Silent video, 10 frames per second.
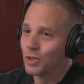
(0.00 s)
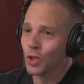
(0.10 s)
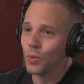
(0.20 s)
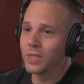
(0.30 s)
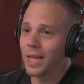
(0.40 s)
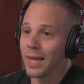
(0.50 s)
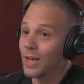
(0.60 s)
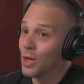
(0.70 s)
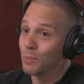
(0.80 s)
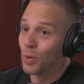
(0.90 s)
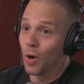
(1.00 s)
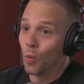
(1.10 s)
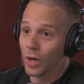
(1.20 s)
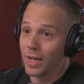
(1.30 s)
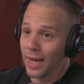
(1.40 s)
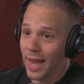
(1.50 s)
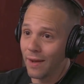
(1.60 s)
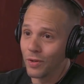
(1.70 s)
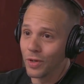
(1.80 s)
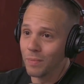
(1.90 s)
Drew was like, bro, we're going to
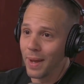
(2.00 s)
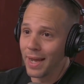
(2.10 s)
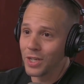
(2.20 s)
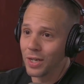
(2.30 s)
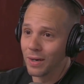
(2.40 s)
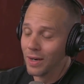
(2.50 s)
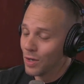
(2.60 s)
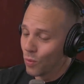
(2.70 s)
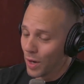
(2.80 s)
have a good match here.